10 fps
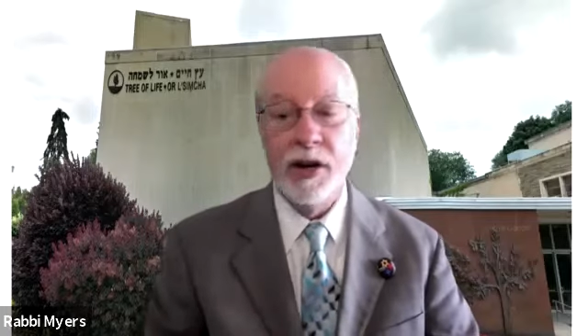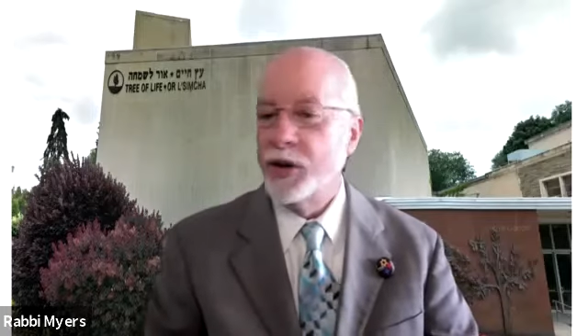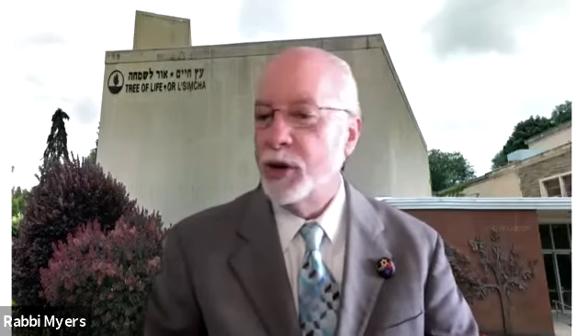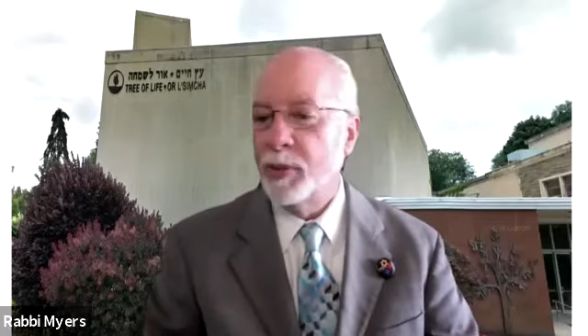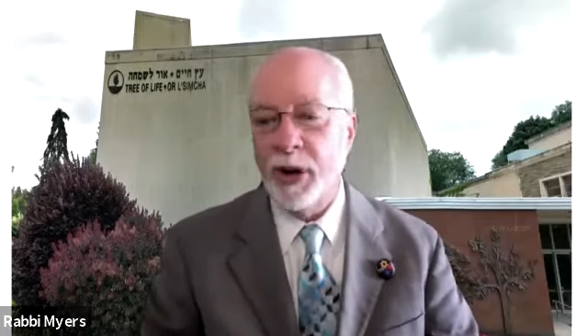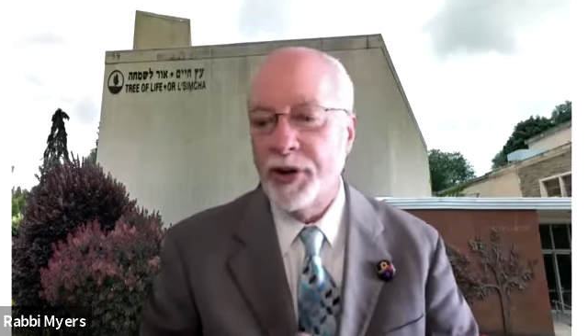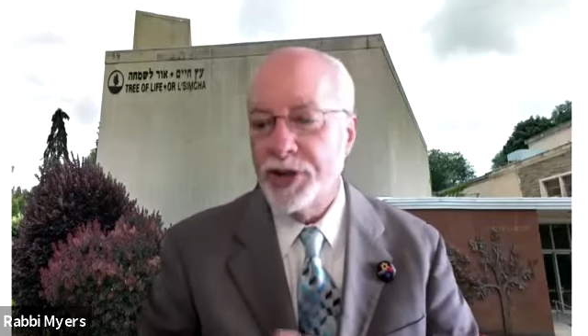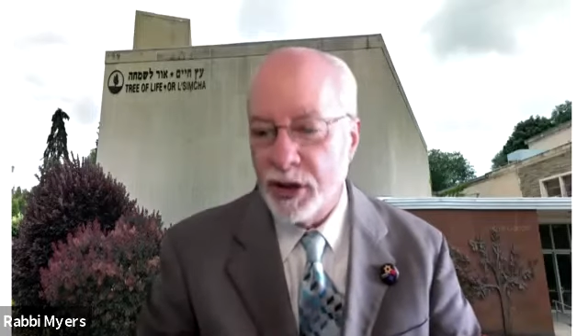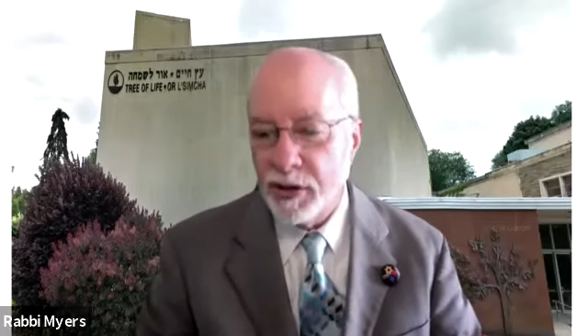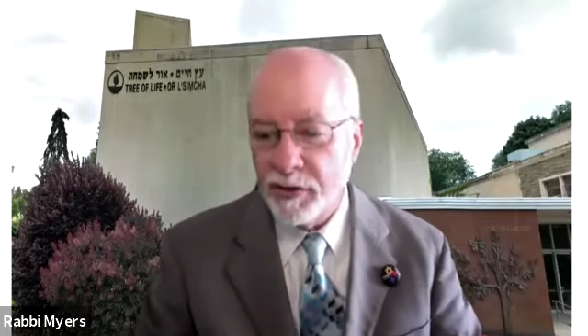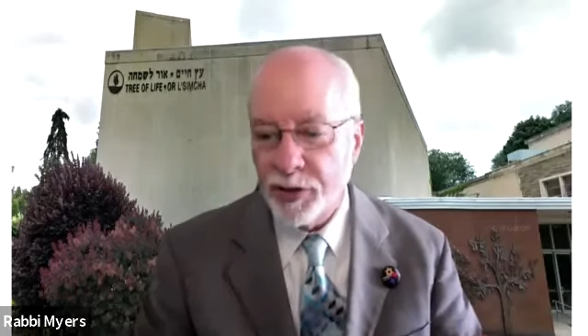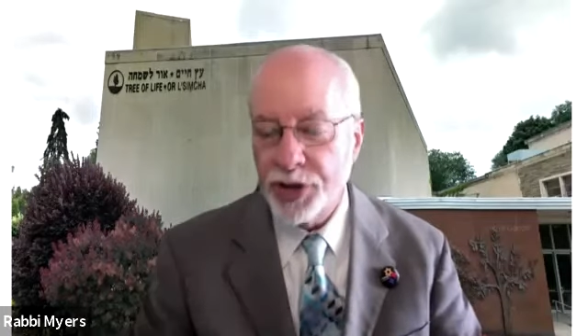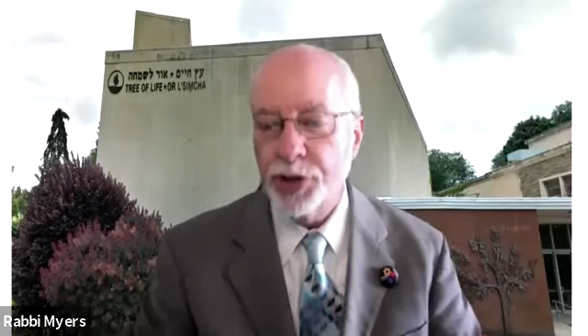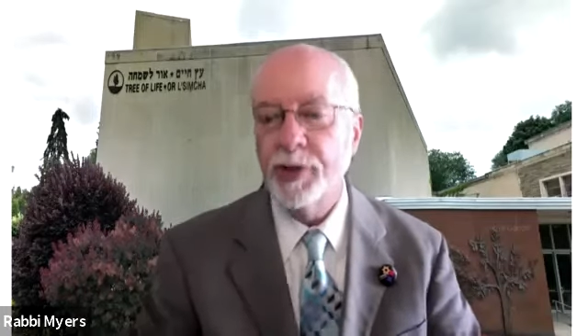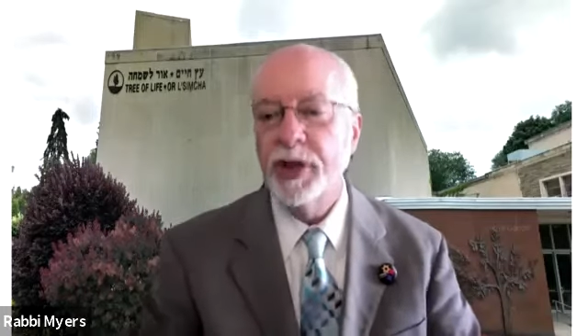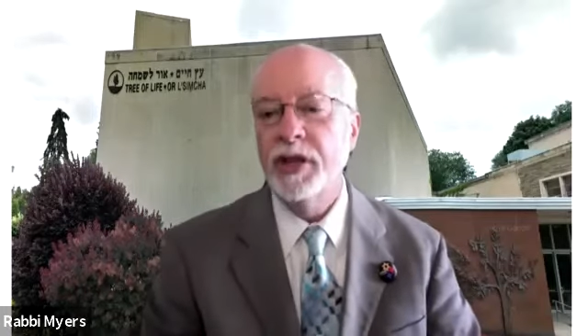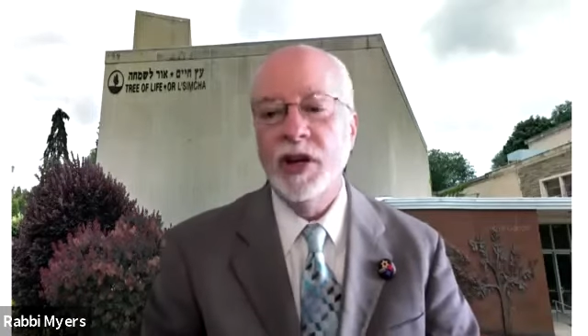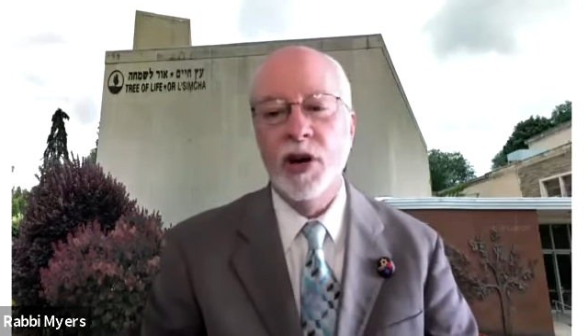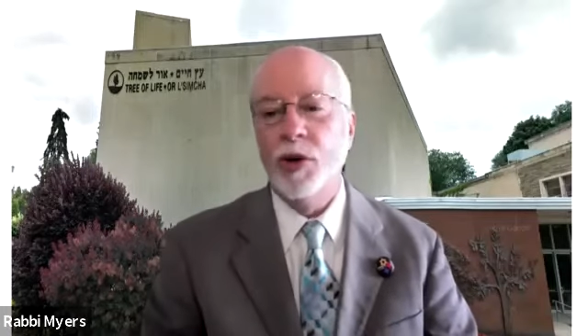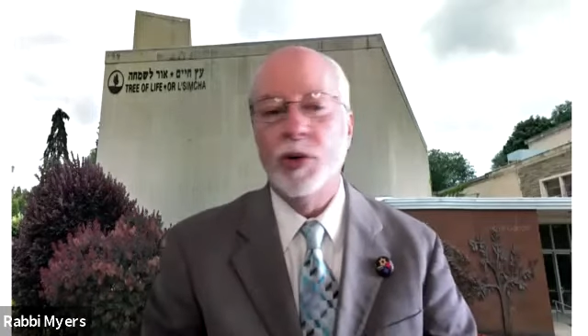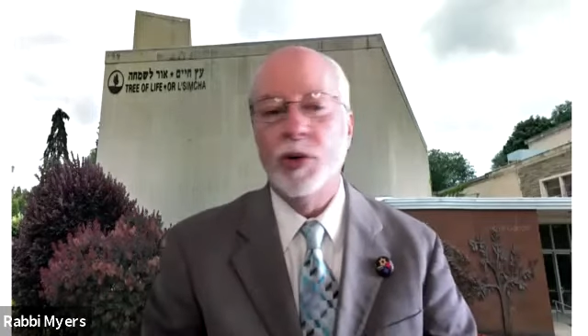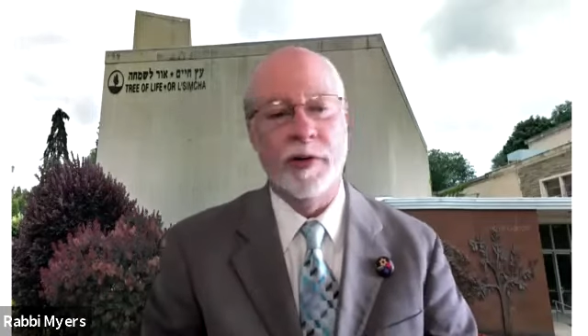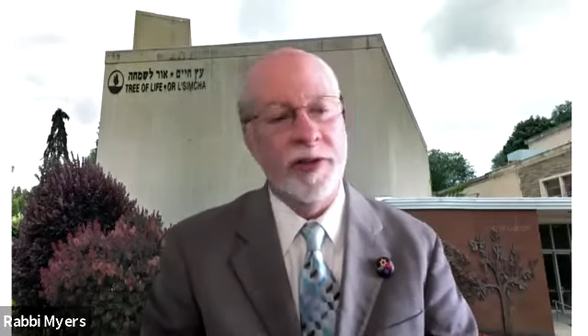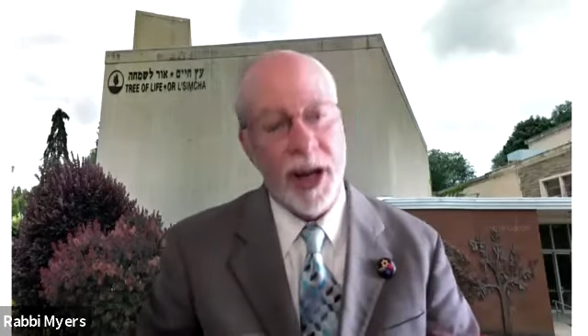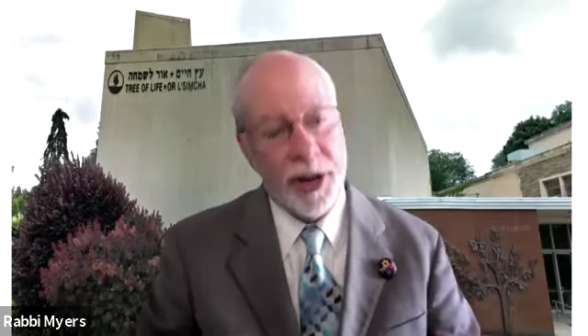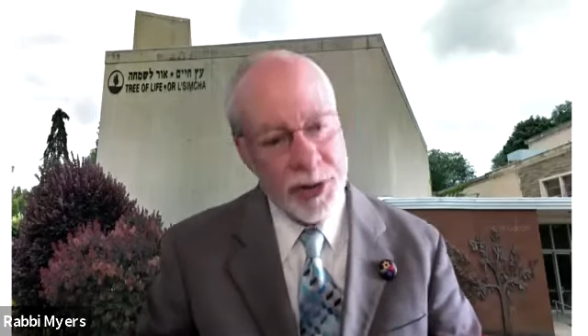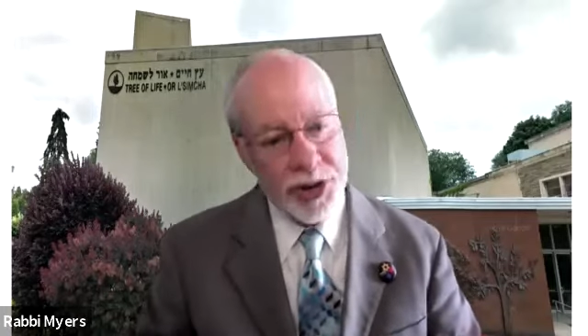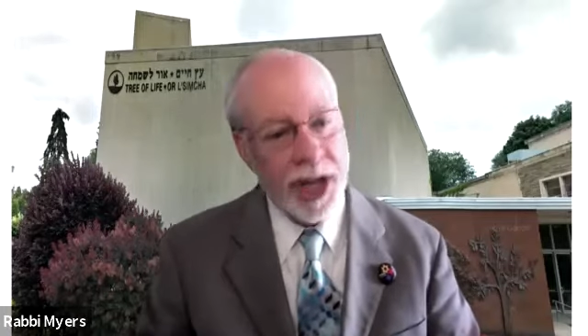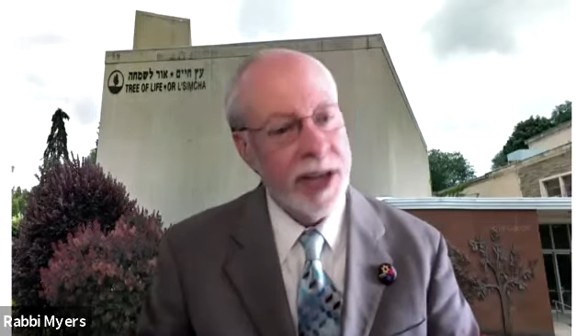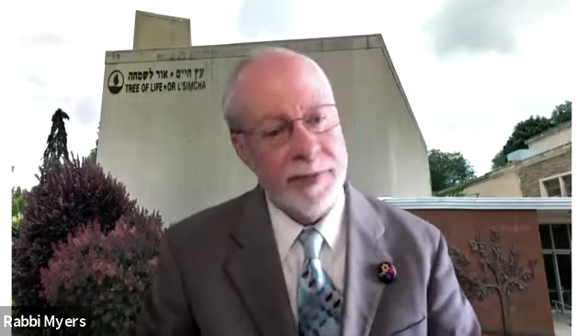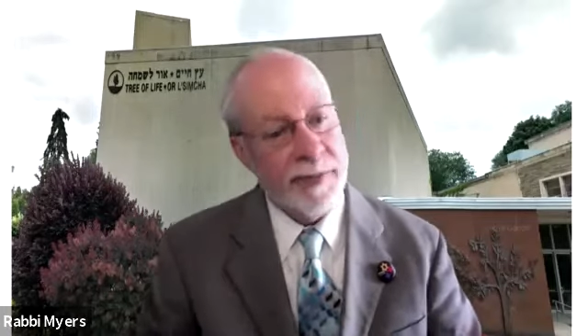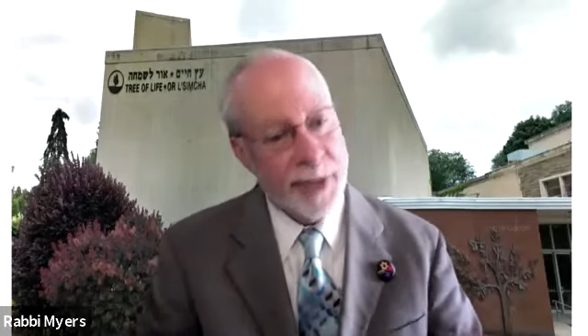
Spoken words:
or your parents' anniversary, or Father's Day.